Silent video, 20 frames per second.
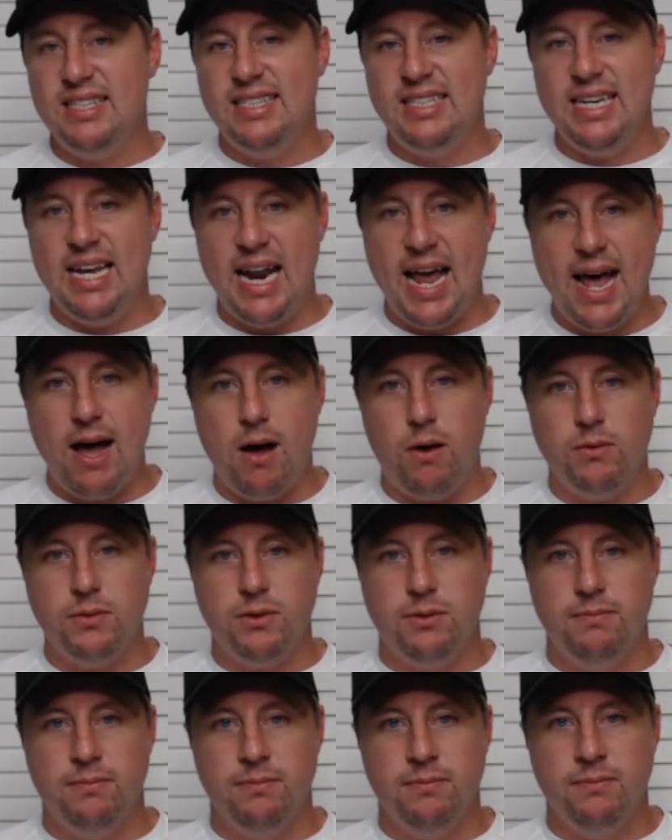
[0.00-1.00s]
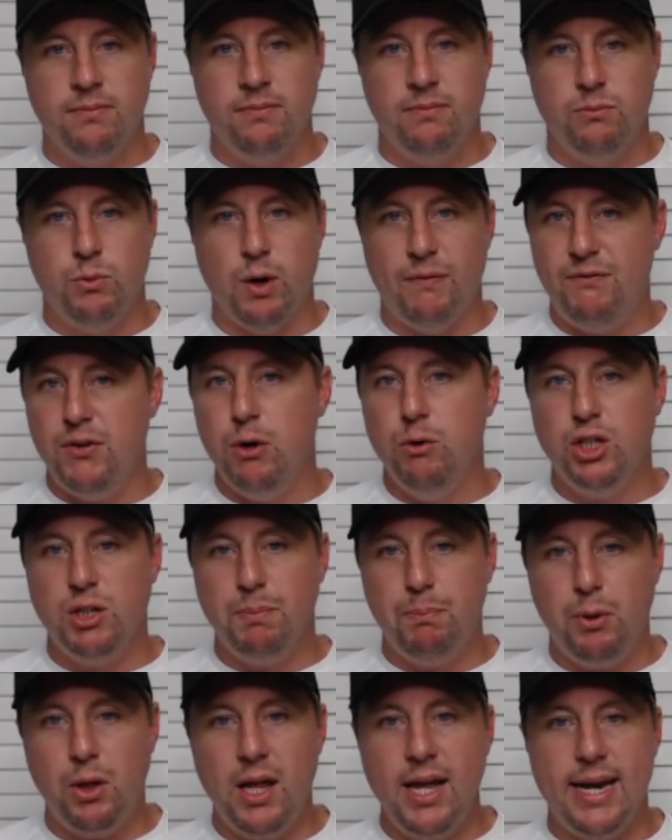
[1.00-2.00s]
sit out, refuse to
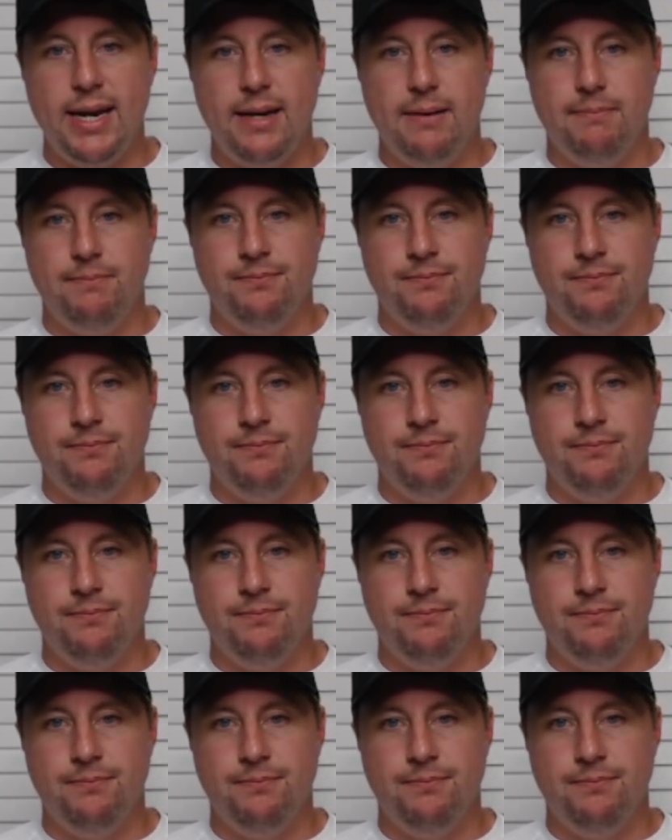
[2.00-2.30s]
play.